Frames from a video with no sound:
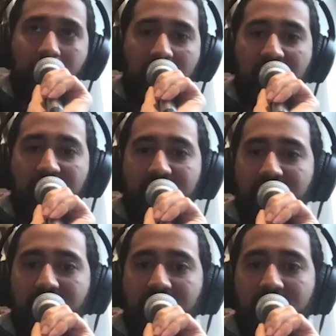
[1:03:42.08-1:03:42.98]
And
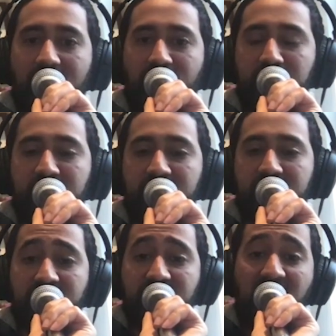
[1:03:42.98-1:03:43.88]
um,
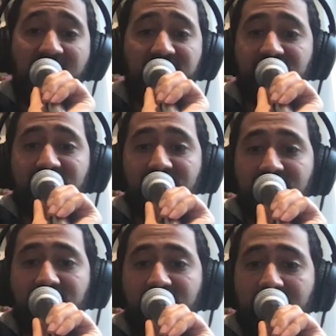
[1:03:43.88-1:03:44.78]
yeah,
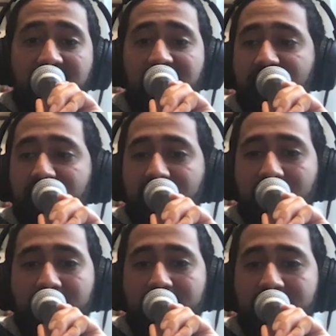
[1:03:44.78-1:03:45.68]
connect.
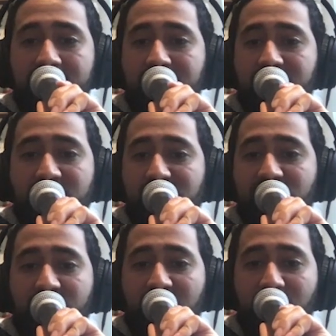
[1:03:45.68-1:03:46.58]
Um, just
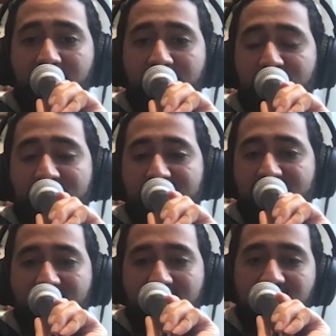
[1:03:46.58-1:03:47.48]
check out my music.
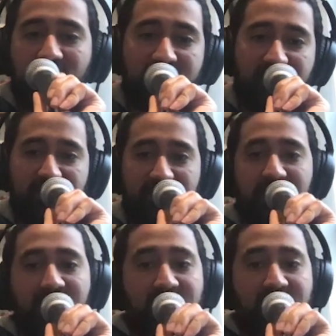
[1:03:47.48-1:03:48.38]
It's on all the
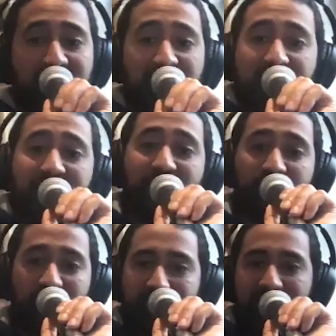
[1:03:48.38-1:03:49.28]
other
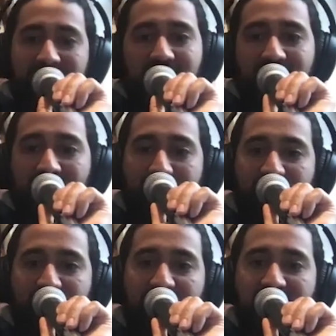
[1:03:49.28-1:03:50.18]
streaming
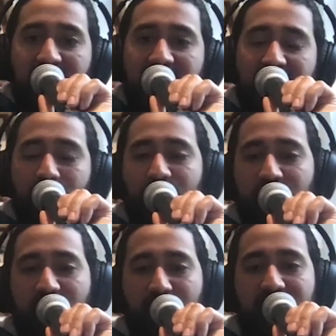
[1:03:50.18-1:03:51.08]
websites. I, I would
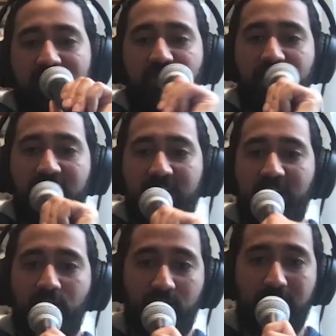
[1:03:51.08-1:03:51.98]
recommend checking it
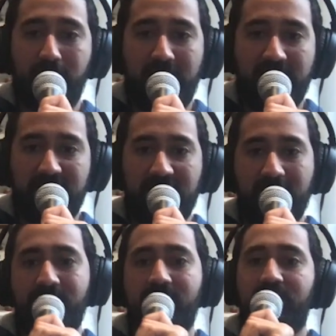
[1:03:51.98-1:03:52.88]
out on
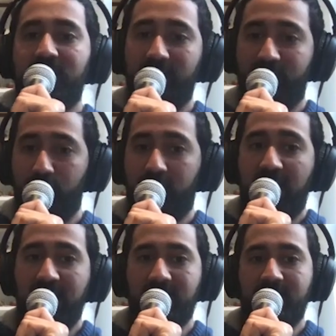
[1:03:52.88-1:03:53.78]
Bandcamp. If you mm.
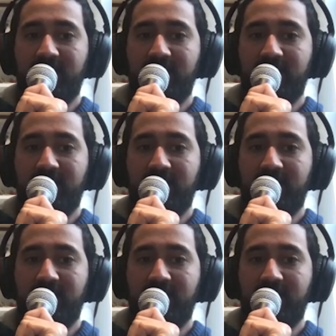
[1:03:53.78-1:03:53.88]
can,